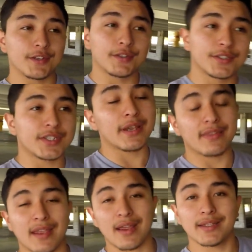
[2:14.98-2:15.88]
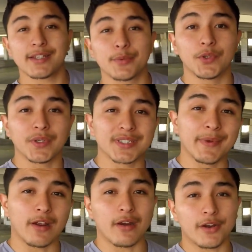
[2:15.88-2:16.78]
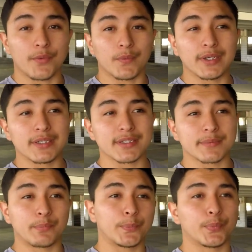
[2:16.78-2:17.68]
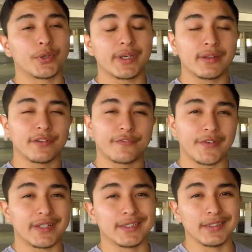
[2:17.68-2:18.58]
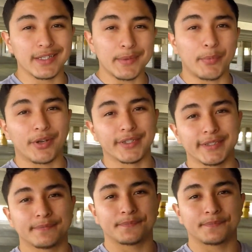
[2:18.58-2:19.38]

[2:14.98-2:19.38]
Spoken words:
Second thing I ended up doing to my car was putting the front lip on it.